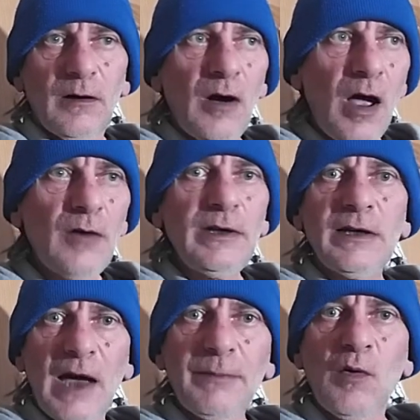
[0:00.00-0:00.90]
I only
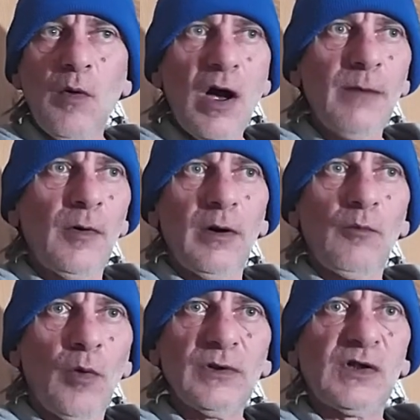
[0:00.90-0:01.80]
kept quiet about
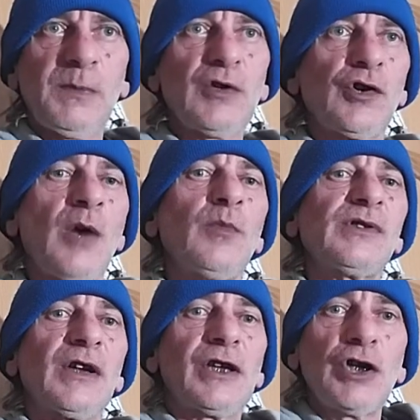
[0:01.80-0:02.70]
what Spitshine
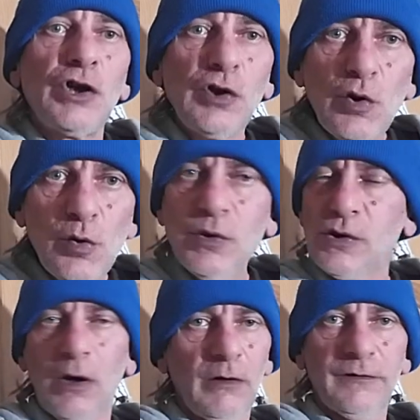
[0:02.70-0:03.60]
was
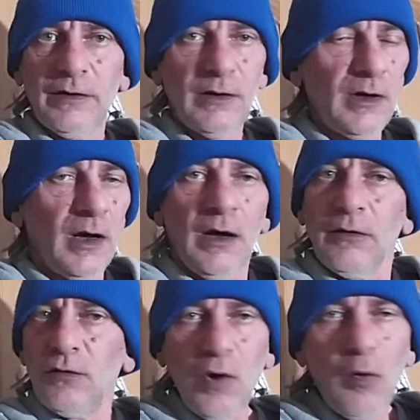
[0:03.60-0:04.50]
accused of,
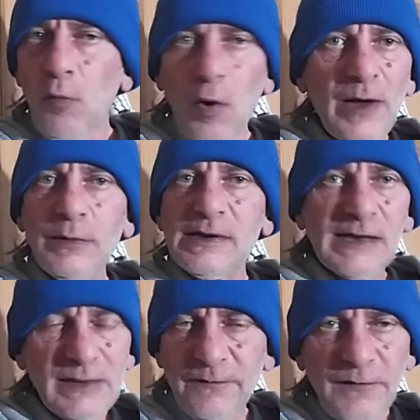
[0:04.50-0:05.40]
Not what he was
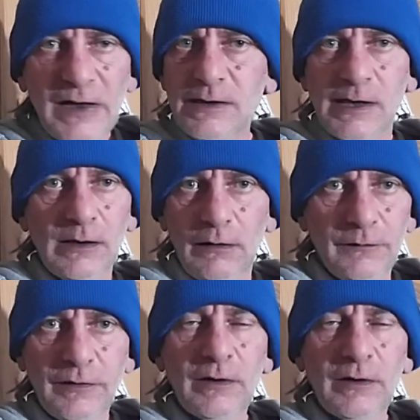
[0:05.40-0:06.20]
convicted of.